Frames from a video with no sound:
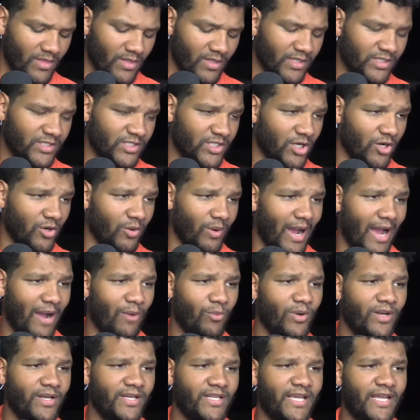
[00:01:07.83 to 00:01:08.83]
So I
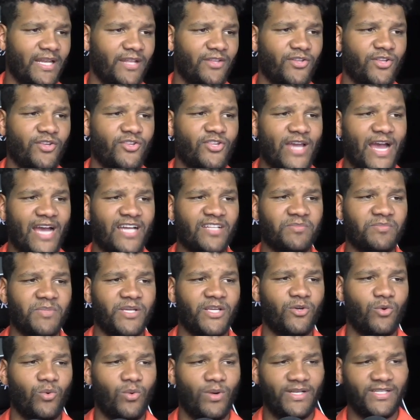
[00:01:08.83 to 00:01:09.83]
wanted to get into Jasmy
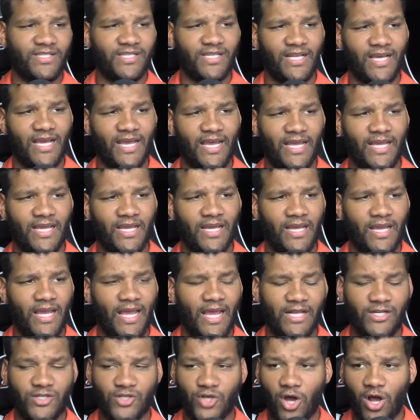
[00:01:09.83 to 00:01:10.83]
Coin today
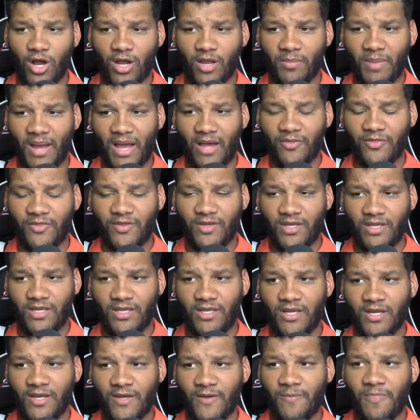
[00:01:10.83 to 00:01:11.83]
and talk about the
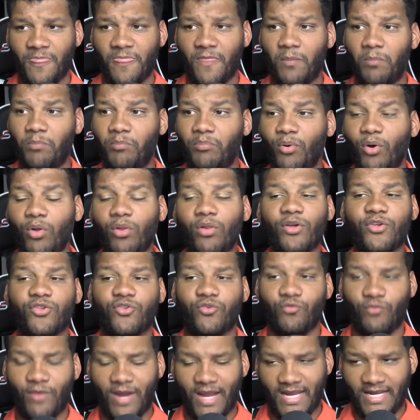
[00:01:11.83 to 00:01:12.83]
the bullish
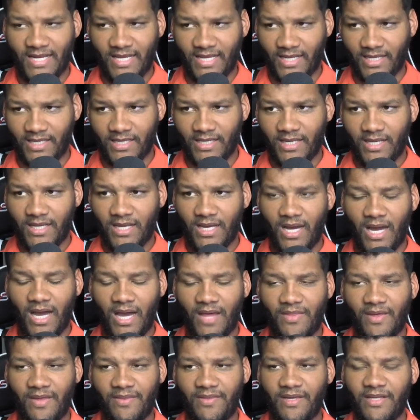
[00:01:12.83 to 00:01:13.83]
rating uh,
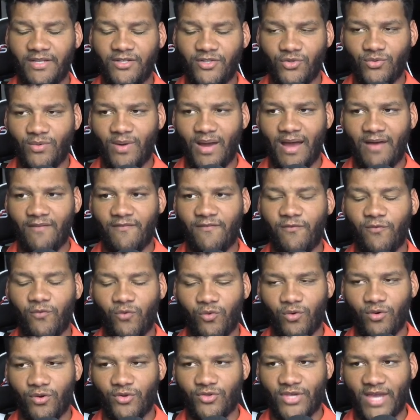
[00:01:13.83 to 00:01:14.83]
that they do have
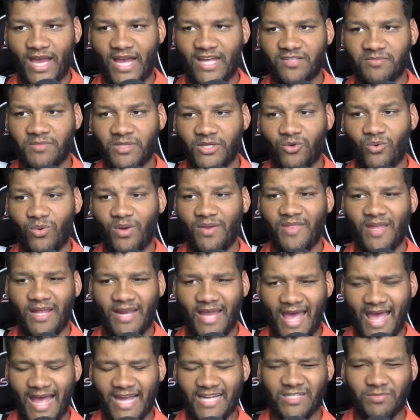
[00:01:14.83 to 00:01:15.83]
for Jasmy Coin, that
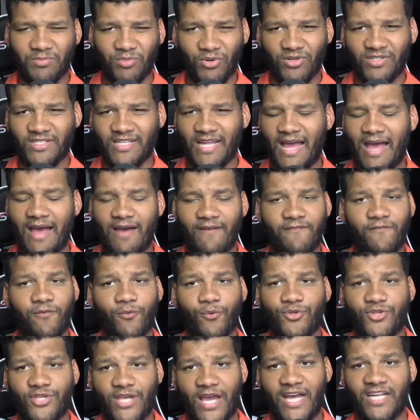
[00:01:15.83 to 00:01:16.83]
experts have for
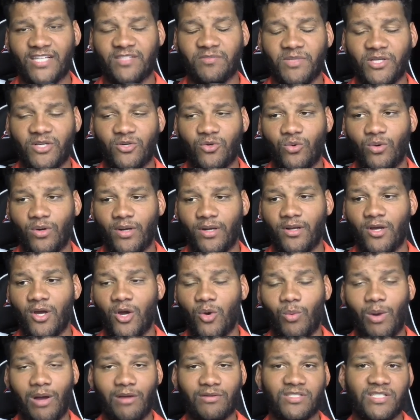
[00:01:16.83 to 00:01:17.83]
Jasmy Coin.
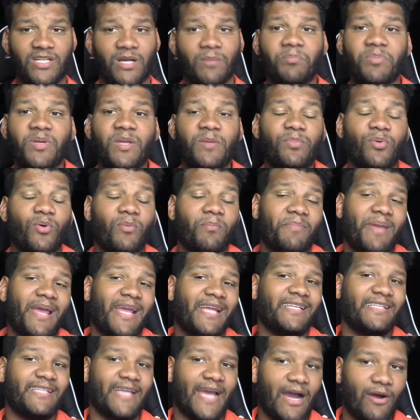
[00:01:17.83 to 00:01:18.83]
While some people may
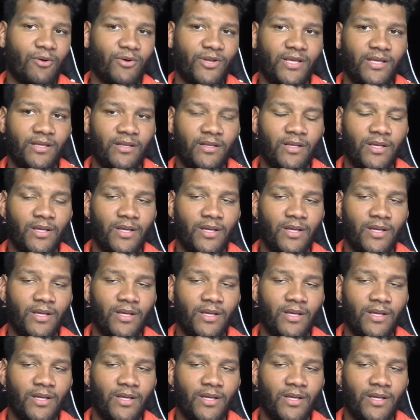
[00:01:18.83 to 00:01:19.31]
doubt it,